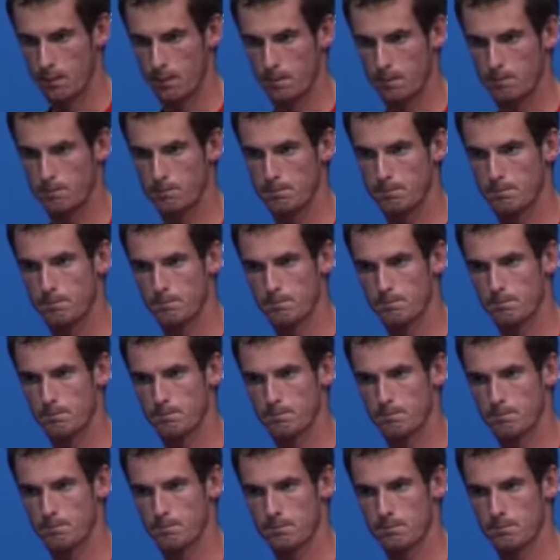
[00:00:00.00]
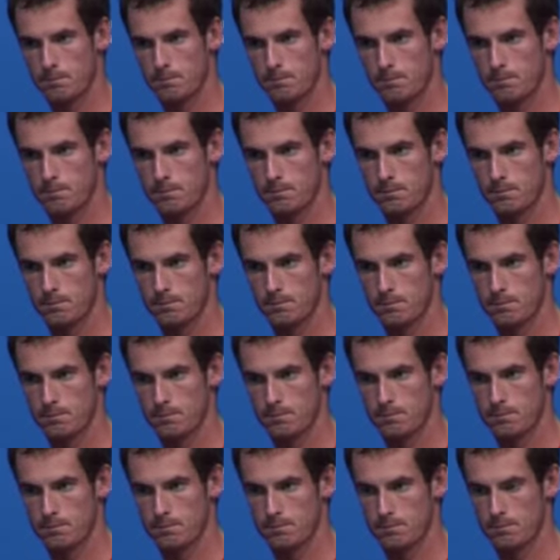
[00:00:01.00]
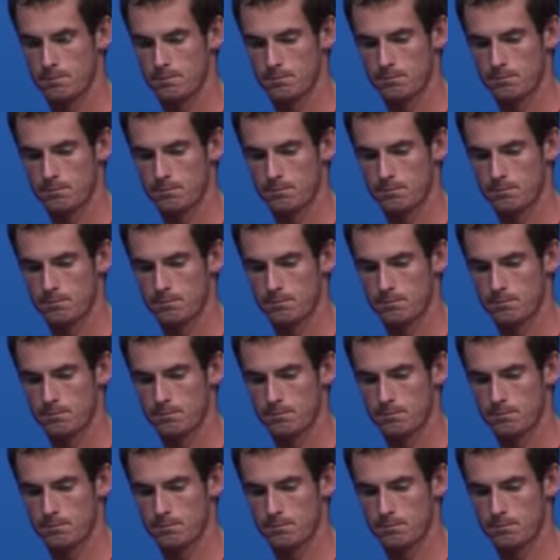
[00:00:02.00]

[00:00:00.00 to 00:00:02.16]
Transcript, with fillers: It was just fatigue, or was it something more specific?